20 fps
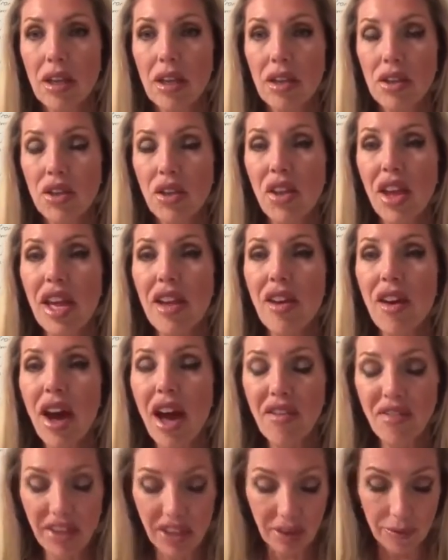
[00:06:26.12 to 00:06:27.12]
So there you
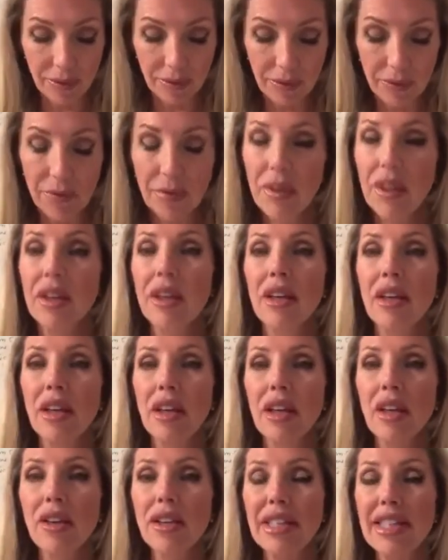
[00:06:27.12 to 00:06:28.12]
have it.
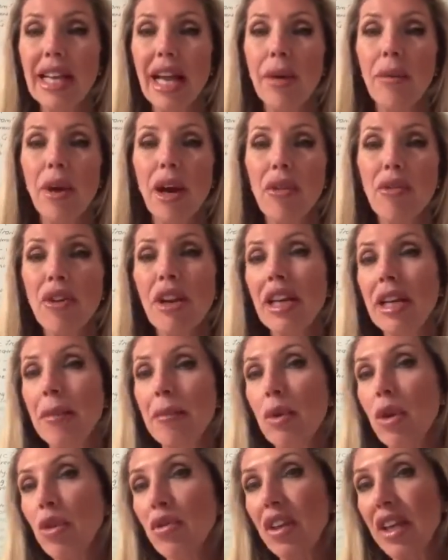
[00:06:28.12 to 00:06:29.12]
Looks like we're really
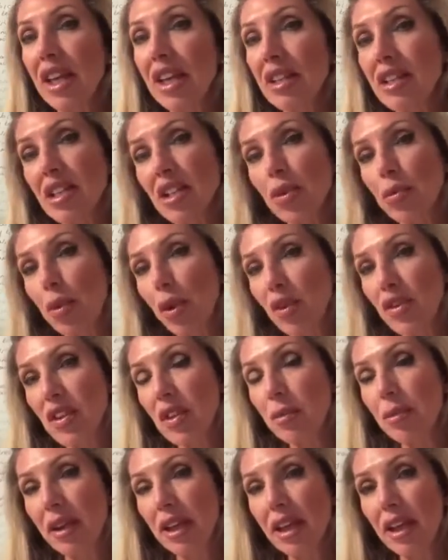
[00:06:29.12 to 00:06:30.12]
moving into
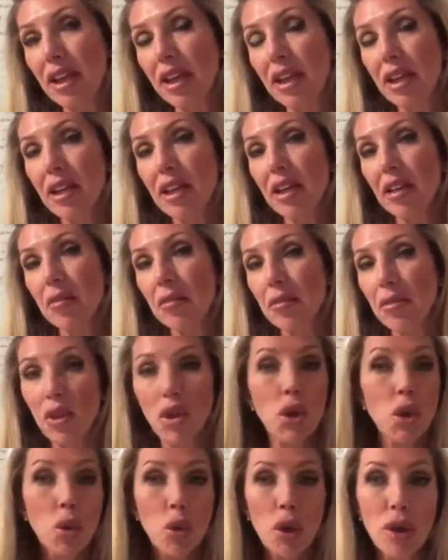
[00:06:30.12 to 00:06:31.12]
possibly the
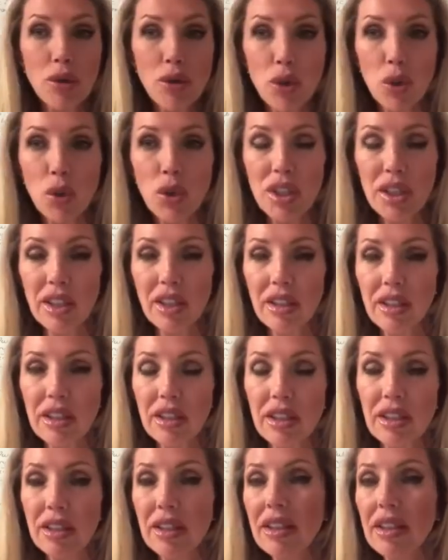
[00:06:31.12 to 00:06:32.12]
New World Order
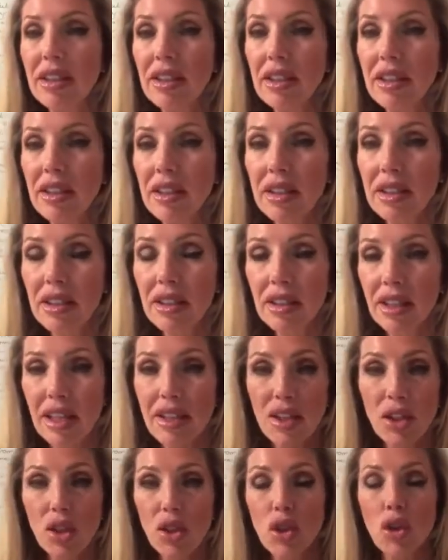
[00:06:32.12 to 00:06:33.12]

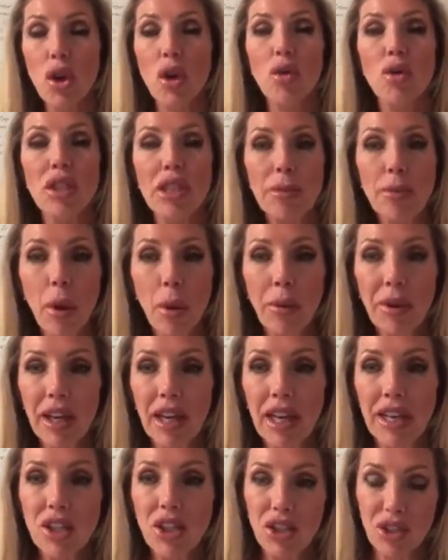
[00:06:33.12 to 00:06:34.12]
and a controlled
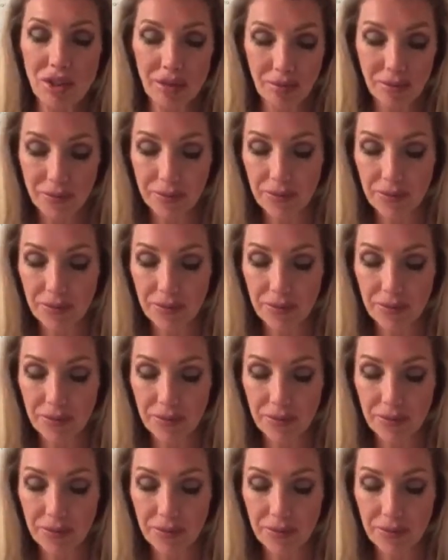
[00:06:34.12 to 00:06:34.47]
depopulation.